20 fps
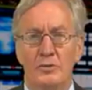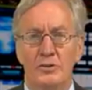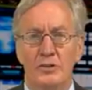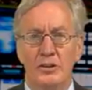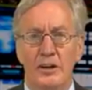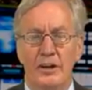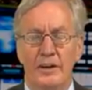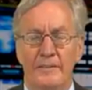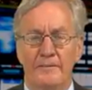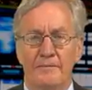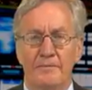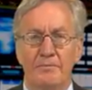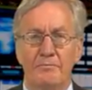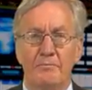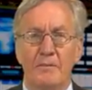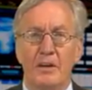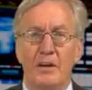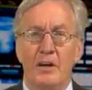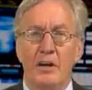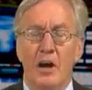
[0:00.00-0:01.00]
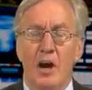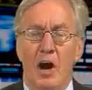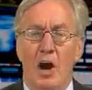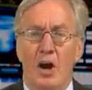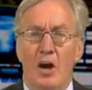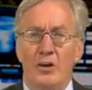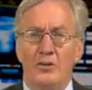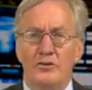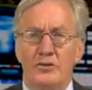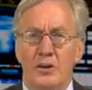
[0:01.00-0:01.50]
would say.
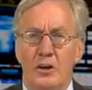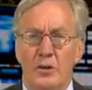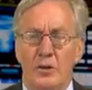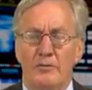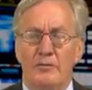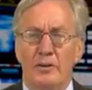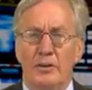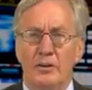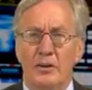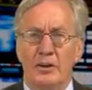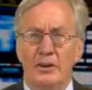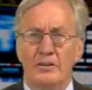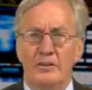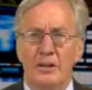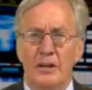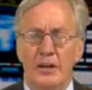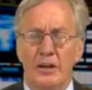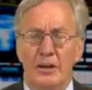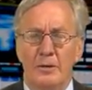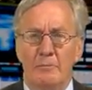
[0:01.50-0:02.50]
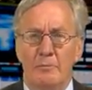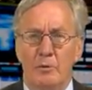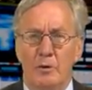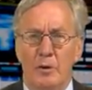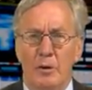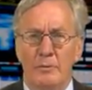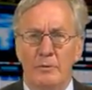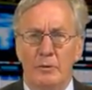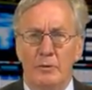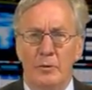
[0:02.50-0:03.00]
Also, if you look at the
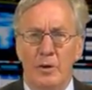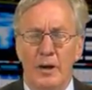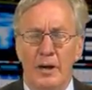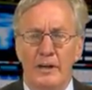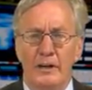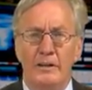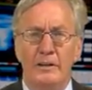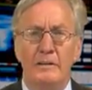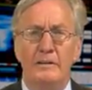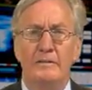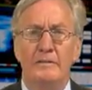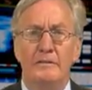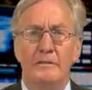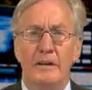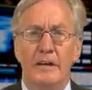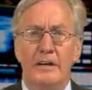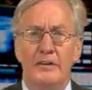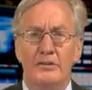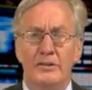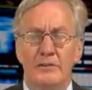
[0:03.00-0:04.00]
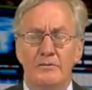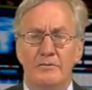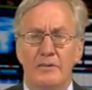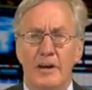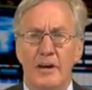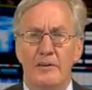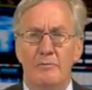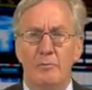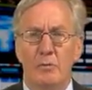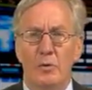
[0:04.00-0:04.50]
unemployment rate, it's at
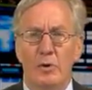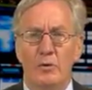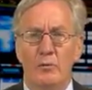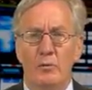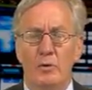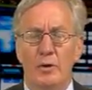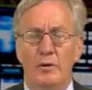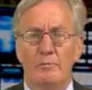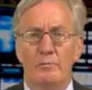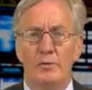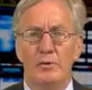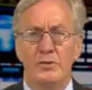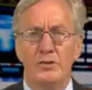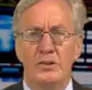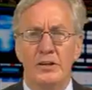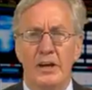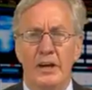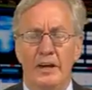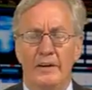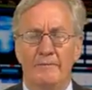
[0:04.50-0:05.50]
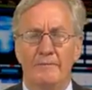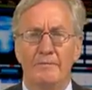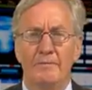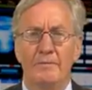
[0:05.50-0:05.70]
5.1%,